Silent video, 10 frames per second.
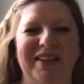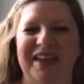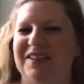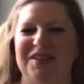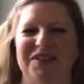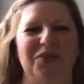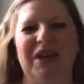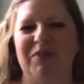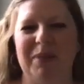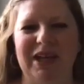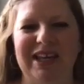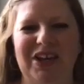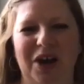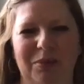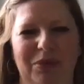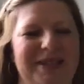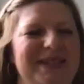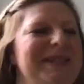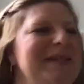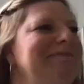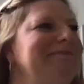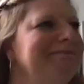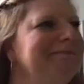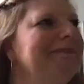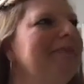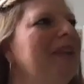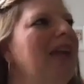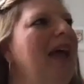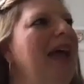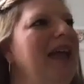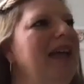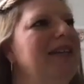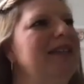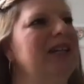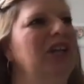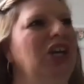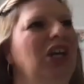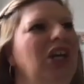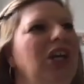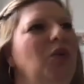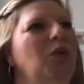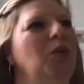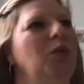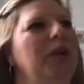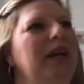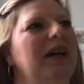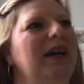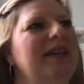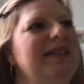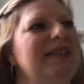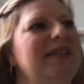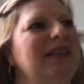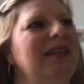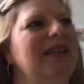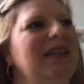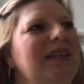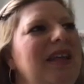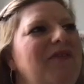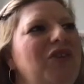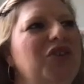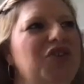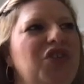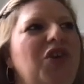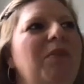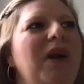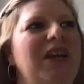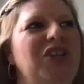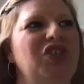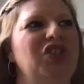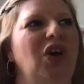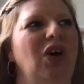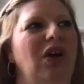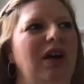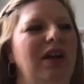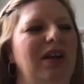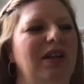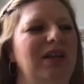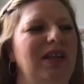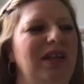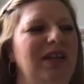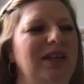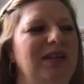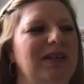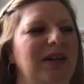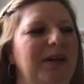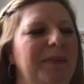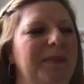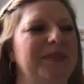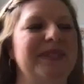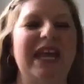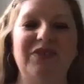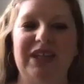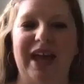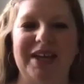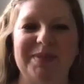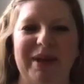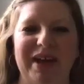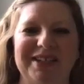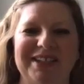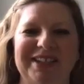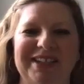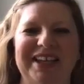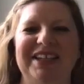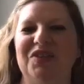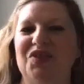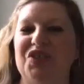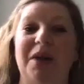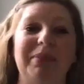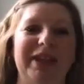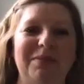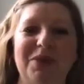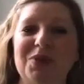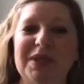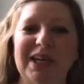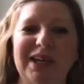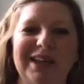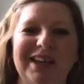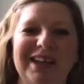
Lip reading: They don't have a big e-com presence. And because they focus so much on the safety aspect, they, you know, stopped playing music.